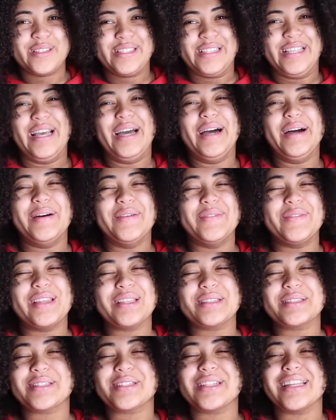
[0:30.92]
So
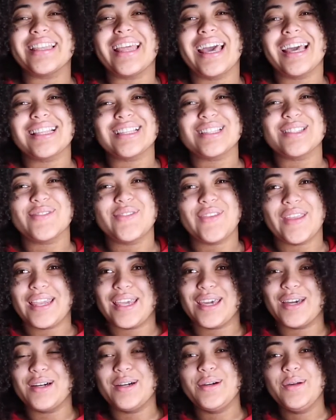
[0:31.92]
please make sure to like this
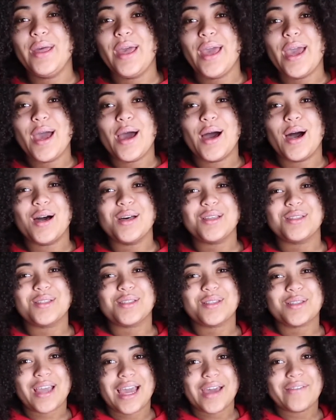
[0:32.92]
video. Also
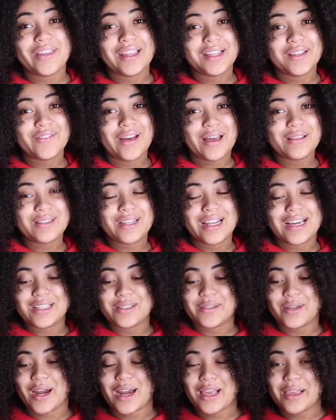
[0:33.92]
subscribe, like the positive
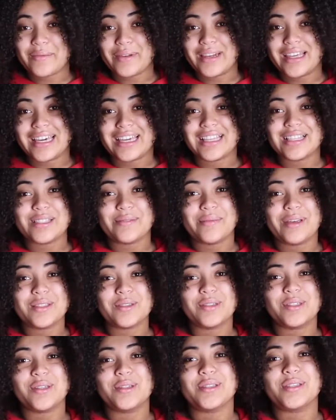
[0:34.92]
knocks, you are the nuggets, might as
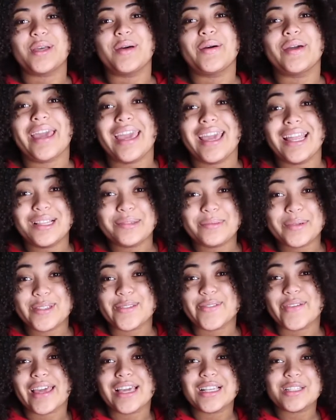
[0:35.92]
well do so. And the
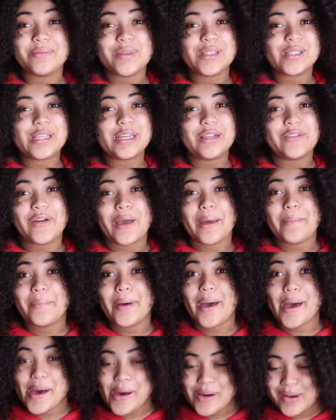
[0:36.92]
post notification bell is gonna pop
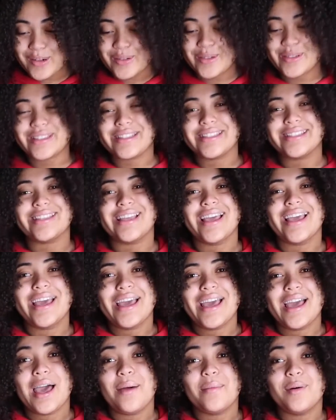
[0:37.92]
posts.
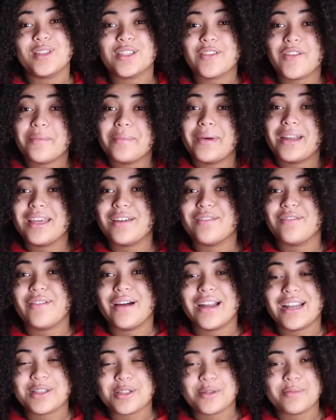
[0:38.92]
I post every Monday and
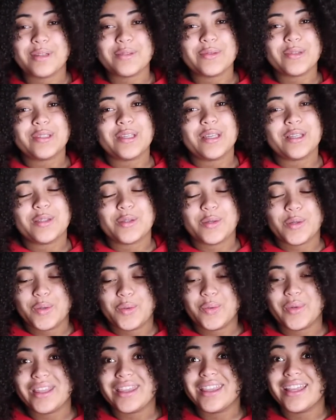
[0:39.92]
Friday, so much as you tune
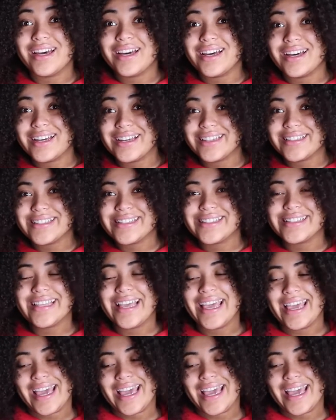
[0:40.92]
with us.